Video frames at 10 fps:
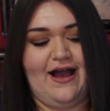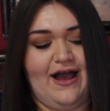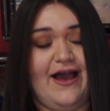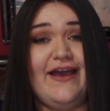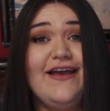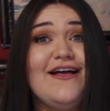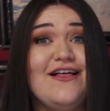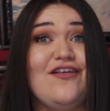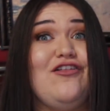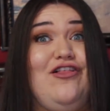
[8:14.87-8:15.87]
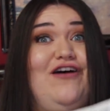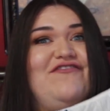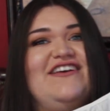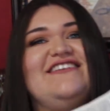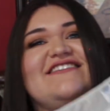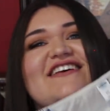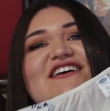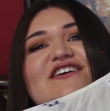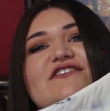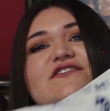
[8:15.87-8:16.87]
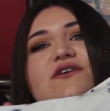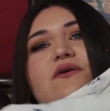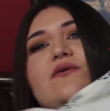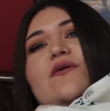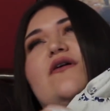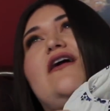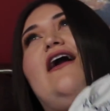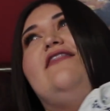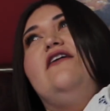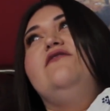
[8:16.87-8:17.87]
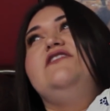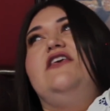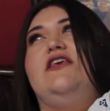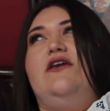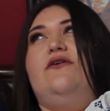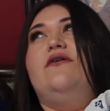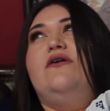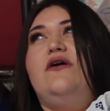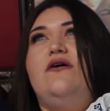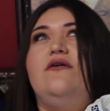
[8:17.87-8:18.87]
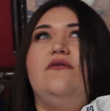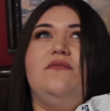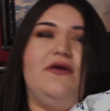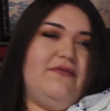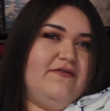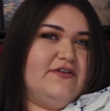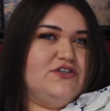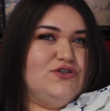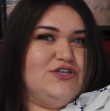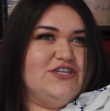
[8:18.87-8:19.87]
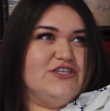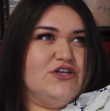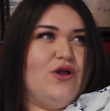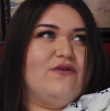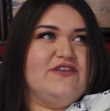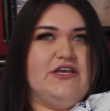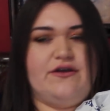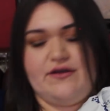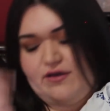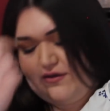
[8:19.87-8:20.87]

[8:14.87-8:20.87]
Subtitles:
I love this. So I think it was a year ago, maybe even 2 years ago. No, it was a year